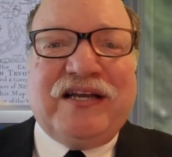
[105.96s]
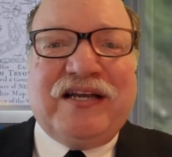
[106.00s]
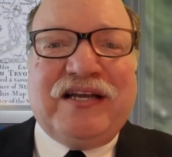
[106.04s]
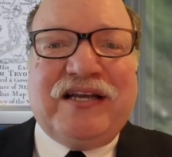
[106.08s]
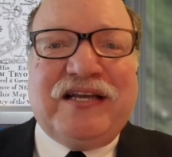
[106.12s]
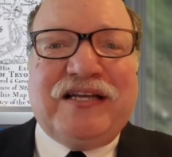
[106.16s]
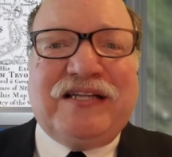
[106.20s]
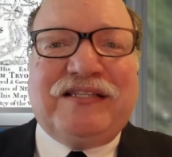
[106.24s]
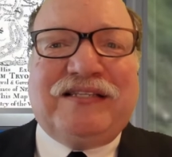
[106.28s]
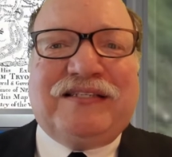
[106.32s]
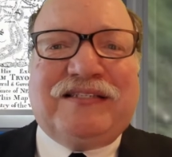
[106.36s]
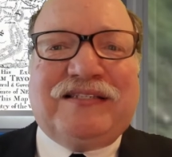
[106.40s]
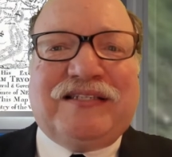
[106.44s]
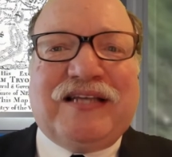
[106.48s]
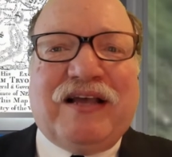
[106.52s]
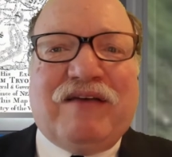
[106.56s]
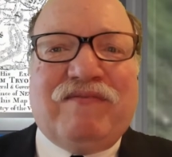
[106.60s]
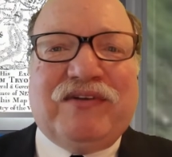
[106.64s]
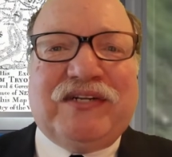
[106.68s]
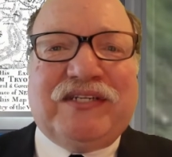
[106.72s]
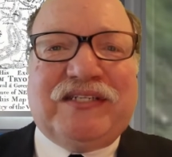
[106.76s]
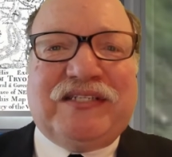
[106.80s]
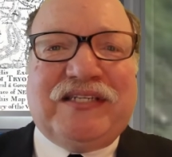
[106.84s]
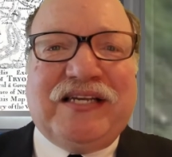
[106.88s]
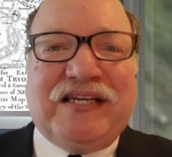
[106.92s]
in
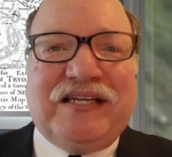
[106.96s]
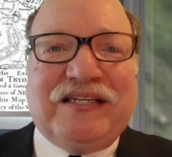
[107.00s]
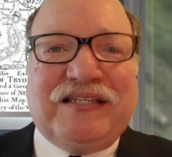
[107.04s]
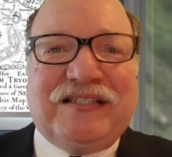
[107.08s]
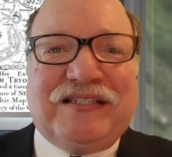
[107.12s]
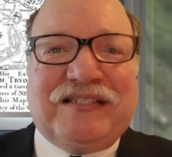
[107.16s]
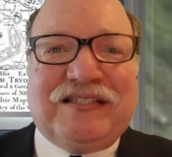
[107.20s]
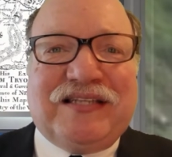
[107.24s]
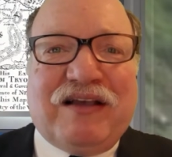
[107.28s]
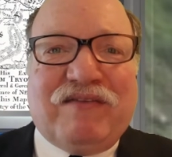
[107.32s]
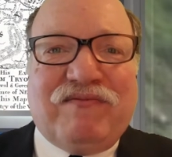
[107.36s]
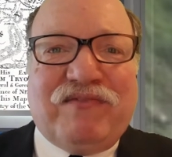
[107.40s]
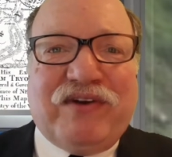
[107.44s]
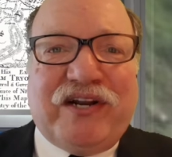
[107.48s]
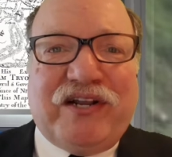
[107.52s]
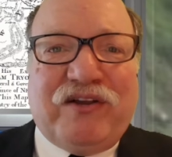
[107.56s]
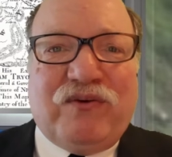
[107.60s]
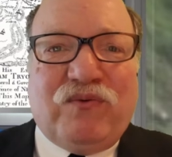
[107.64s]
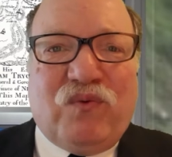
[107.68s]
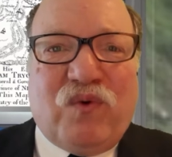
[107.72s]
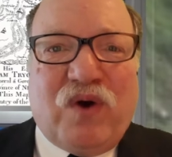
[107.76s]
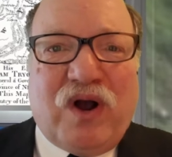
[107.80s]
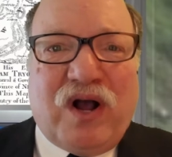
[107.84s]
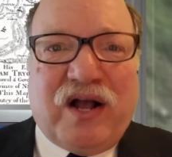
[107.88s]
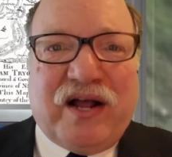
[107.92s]

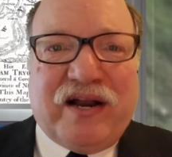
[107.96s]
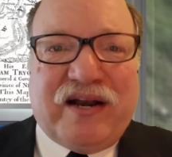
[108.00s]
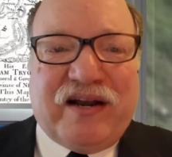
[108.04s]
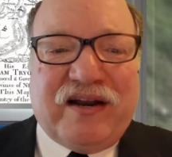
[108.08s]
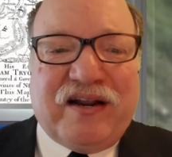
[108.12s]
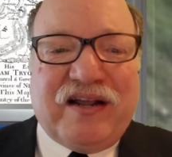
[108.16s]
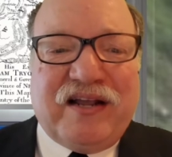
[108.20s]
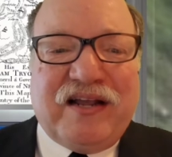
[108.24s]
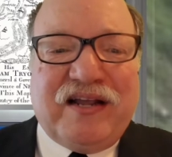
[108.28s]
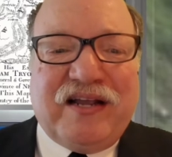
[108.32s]
1771.